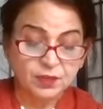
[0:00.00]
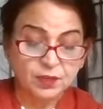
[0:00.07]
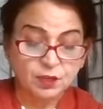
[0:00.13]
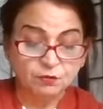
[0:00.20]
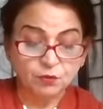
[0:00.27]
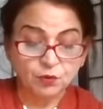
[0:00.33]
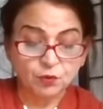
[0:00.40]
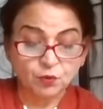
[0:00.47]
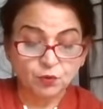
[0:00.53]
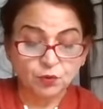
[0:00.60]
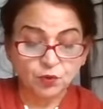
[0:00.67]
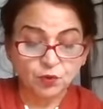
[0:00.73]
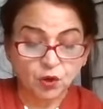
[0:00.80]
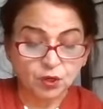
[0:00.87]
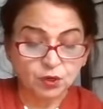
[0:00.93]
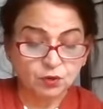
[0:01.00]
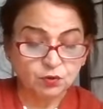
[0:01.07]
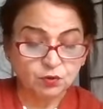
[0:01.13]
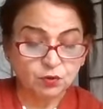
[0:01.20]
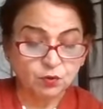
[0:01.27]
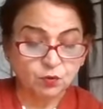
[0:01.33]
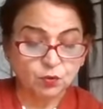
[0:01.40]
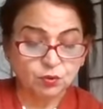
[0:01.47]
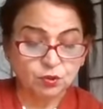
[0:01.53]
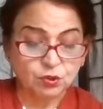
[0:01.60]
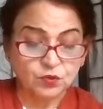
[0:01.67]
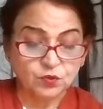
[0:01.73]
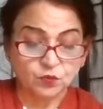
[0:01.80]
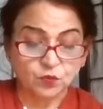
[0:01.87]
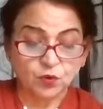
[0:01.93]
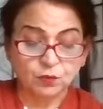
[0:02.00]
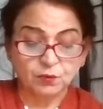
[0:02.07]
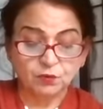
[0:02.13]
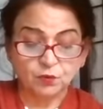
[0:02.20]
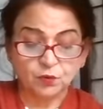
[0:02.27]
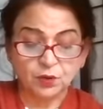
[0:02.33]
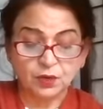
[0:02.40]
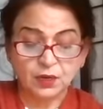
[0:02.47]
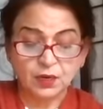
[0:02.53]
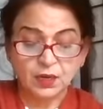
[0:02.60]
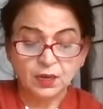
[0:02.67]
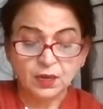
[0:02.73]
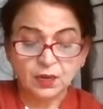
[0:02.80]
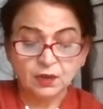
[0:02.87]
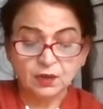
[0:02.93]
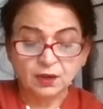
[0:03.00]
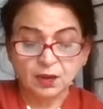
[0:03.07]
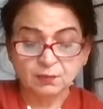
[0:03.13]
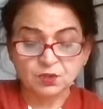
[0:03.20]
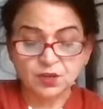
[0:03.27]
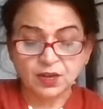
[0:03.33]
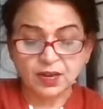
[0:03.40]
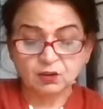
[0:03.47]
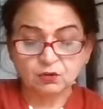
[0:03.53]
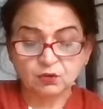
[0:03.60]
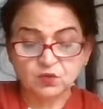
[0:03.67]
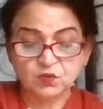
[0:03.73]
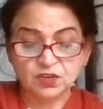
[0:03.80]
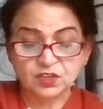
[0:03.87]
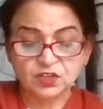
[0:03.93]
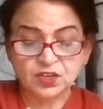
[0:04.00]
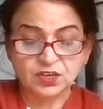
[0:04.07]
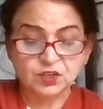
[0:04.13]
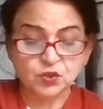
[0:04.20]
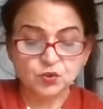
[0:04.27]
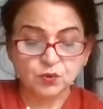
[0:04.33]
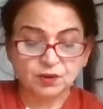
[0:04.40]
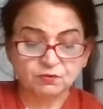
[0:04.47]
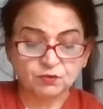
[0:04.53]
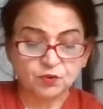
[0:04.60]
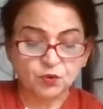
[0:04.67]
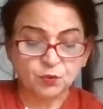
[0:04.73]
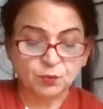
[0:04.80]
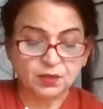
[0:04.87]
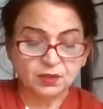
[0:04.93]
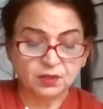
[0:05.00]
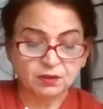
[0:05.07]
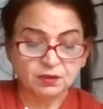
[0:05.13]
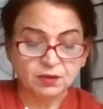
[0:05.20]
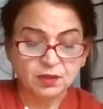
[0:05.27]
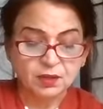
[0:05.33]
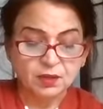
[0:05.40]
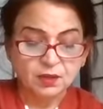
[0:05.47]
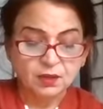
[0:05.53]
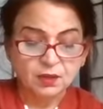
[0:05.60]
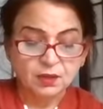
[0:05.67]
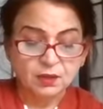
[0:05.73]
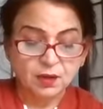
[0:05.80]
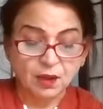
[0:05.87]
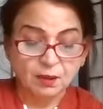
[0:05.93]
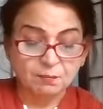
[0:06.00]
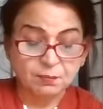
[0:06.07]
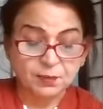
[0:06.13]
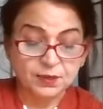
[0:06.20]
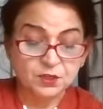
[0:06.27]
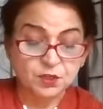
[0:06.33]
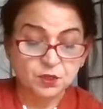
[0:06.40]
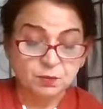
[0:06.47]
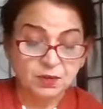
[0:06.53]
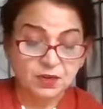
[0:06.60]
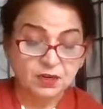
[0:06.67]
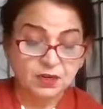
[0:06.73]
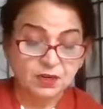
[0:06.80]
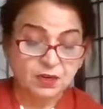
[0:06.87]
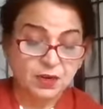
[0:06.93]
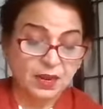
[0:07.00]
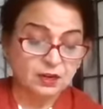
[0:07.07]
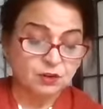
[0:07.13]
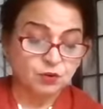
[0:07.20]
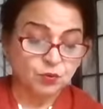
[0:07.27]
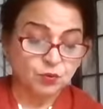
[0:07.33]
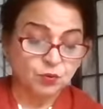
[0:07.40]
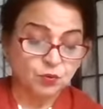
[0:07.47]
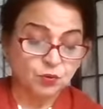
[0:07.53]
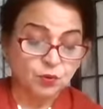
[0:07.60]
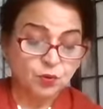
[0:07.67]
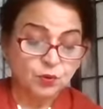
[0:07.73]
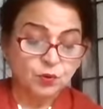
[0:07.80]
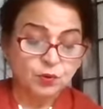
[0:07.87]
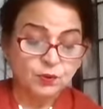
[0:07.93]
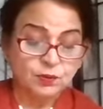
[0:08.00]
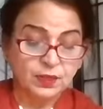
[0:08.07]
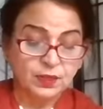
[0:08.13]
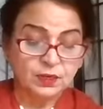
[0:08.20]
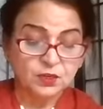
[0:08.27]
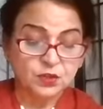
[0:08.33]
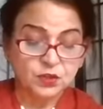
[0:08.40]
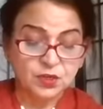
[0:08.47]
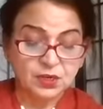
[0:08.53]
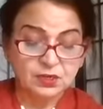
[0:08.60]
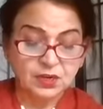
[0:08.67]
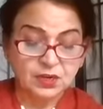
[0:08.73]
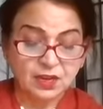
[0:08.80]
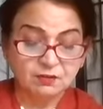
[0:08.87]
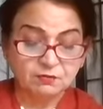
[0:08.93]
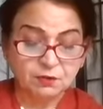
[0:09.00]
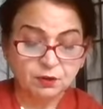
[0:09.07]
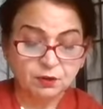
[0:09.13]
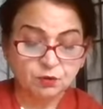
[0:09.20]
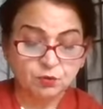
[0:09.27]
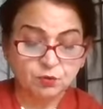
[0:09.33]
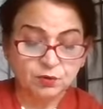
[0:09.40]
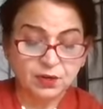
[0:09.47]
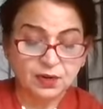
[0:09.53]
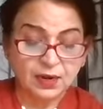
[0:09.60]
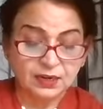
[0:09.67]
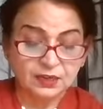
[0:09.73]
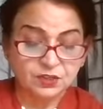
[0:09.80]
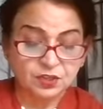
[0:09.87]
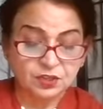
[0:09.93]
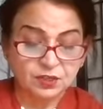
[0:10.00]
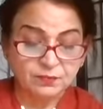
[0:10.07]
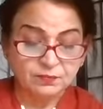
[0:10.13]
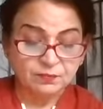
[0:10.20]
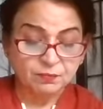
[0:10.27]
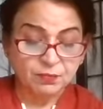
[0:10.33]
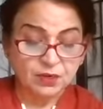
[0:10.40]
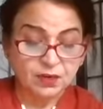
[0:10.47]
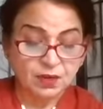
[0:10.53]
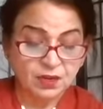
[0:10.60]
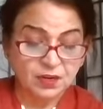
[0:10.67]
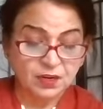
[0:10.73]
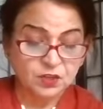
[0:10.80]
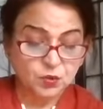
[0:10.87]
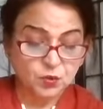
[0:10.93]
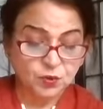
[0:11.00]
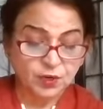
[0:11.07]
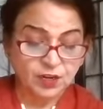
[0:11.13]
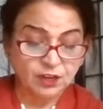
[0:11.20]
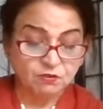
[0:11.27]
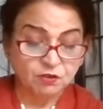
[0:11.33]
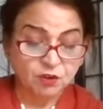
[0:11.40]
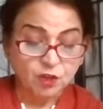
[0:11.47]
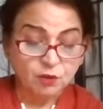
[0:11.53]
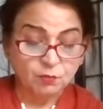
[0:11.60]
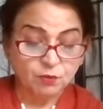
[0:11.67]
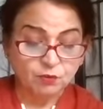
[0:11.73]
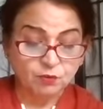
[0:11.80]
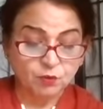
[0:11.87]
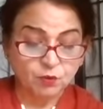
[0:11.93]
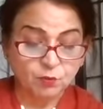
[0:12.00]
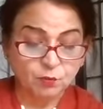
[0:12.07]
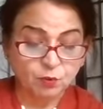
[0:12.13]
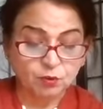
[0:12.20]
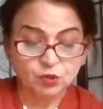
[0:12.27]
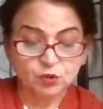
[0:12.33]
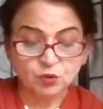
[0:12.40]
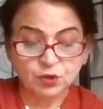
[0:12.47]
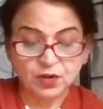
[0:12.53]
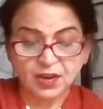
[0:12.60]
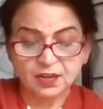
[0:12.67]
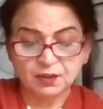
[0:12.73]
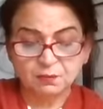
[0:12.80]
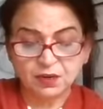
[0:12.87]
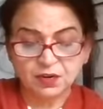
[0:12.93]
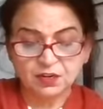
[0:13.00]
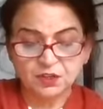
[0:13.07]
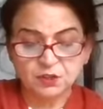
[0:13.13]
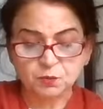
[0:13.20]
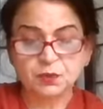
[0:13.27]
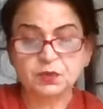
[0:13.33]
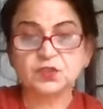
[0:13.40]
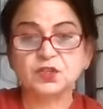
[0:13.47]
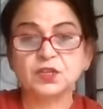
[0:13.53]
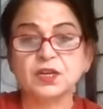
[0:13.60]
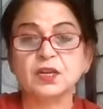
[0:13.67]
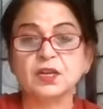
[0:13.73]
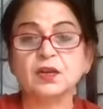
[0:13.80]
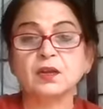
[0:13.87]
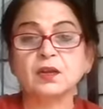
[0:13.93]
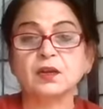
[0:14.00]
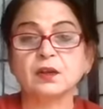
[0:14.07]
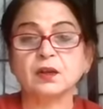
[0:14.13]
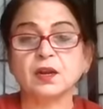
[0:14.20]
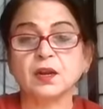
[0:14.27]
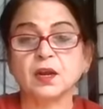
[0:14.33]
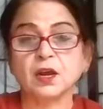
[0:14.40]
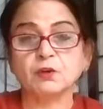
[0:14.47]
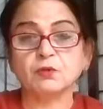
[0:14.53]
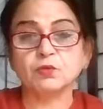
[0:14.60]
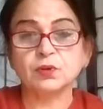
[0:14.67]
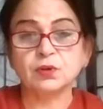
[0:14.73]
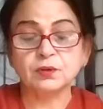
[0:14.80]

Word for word: If you don't honor your oath sworn before Agni, Ram's arrows will send you after your brother. Ram bids me tell you there is still time for you to relent, but hurry, Sugriv, before both your time and his mercy run out.